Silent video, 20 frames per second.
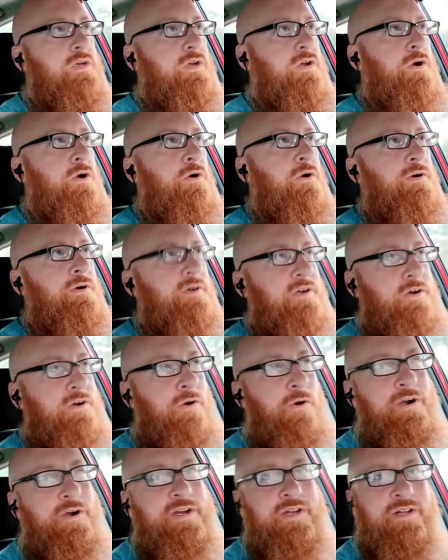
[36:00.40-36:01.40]

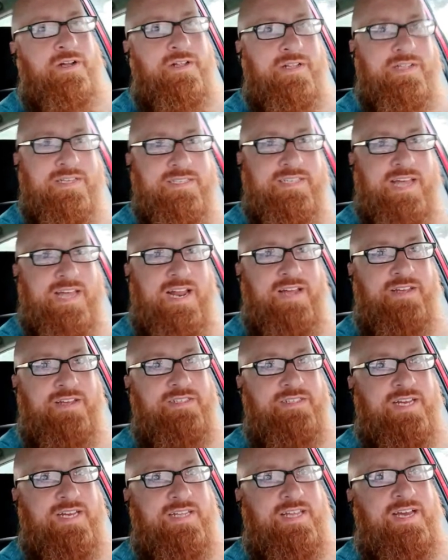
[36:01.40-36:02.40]
Coriel, is that how you
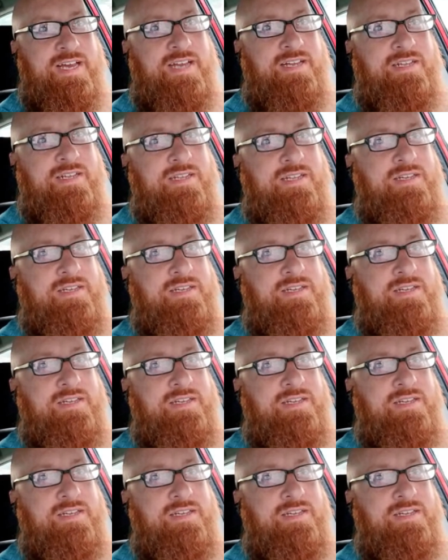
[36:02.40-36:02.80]
say that?